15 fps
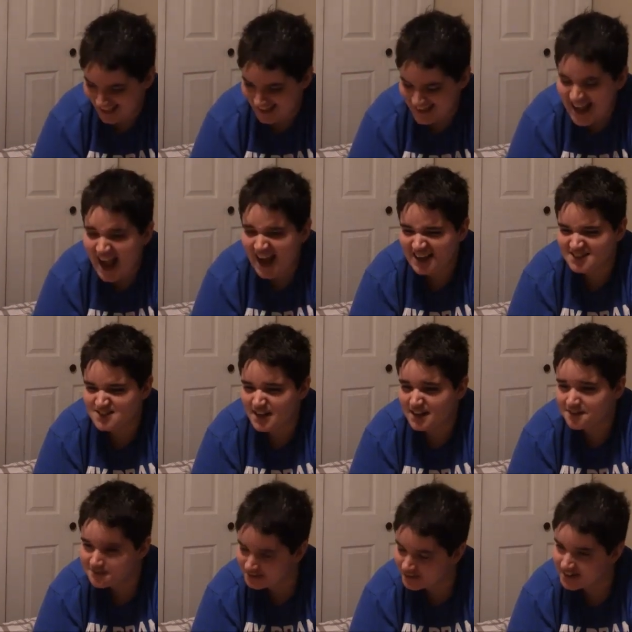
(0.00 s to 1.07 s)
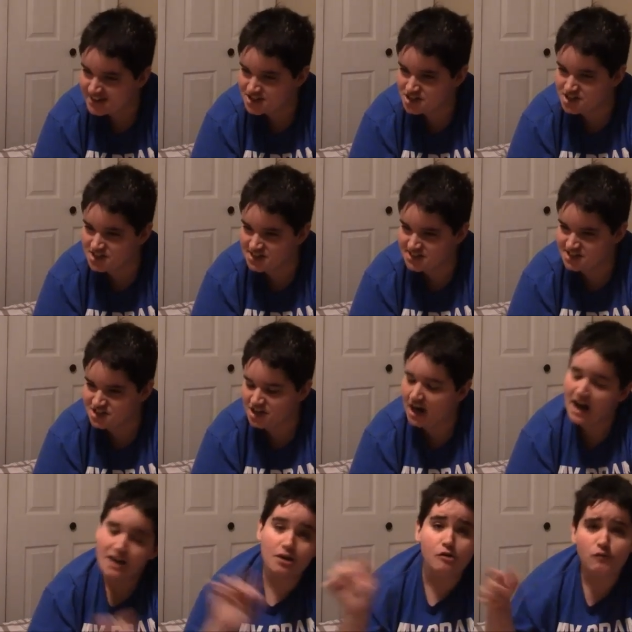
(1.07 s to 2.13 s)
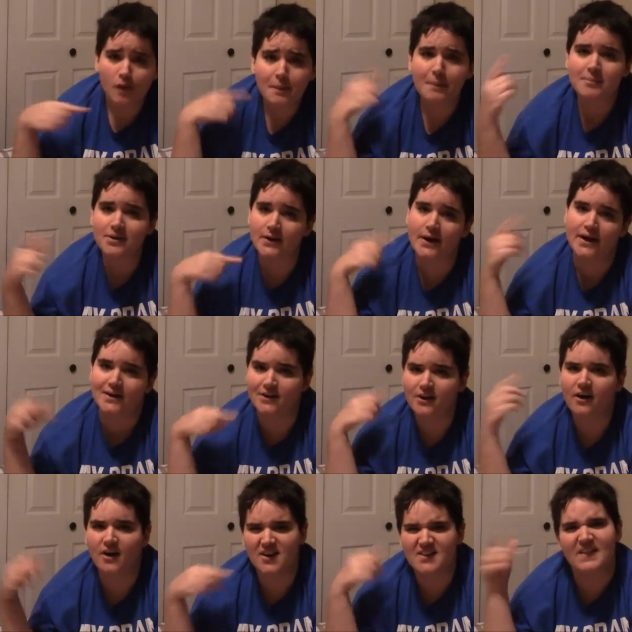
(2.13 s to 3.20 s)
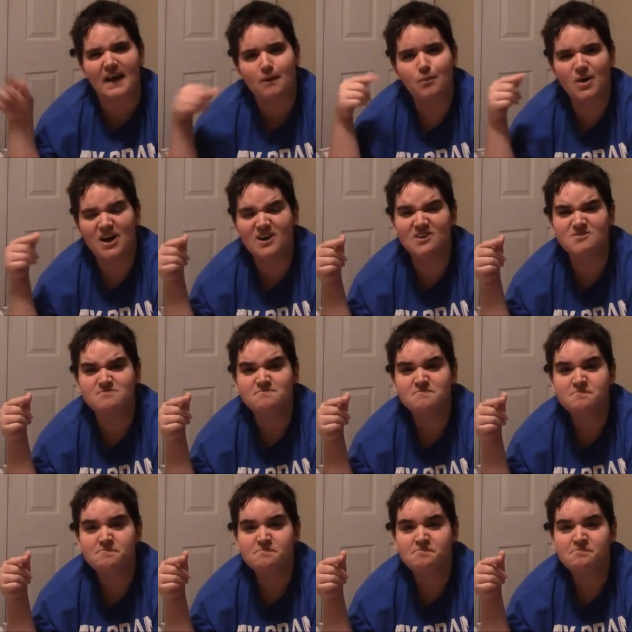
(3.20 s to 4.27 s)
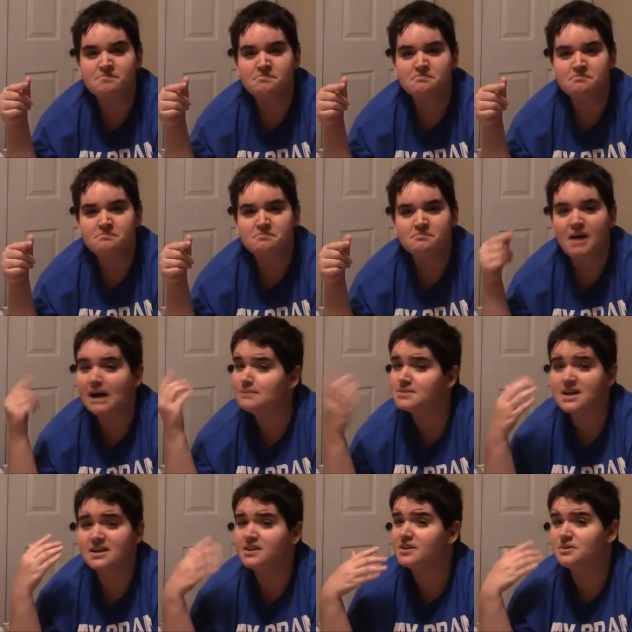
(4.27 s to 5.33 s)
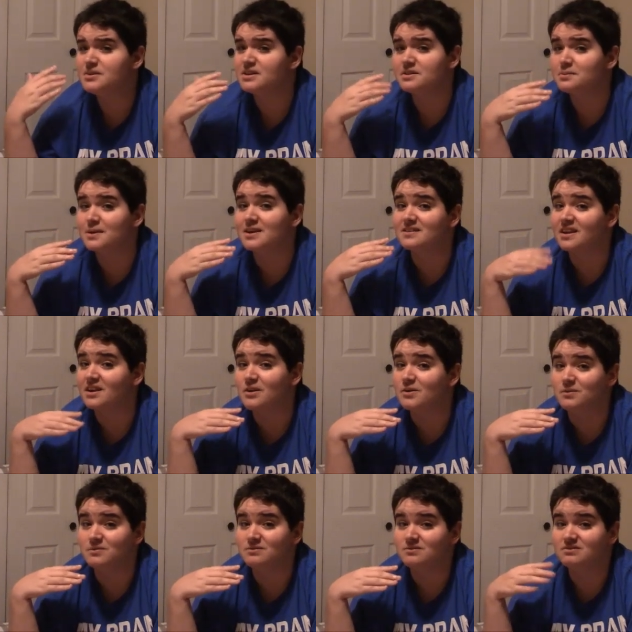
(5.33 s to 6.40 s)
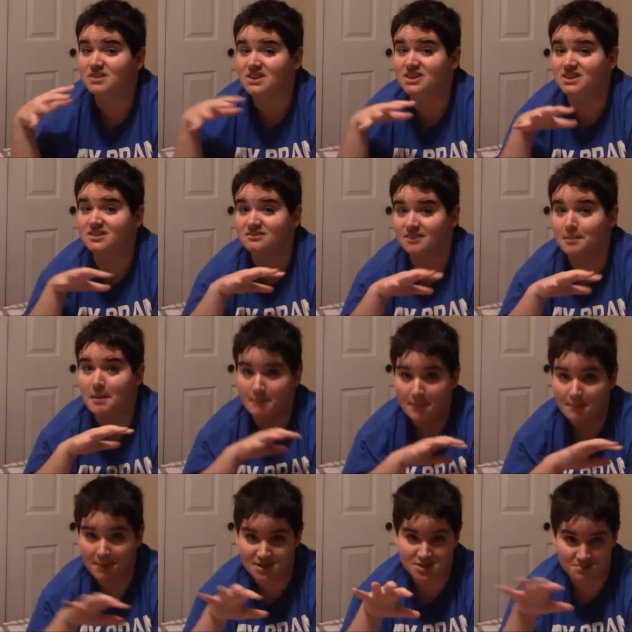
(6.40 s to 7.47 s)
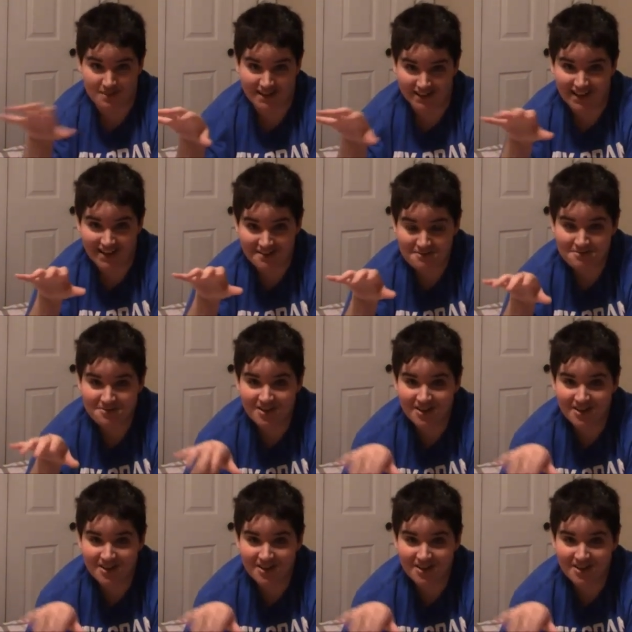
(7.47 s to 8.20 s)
Yeah, so I had a very interesting teacher. I don't remember kindergarten that well. I'm telling you this because I don't really remember much of my life.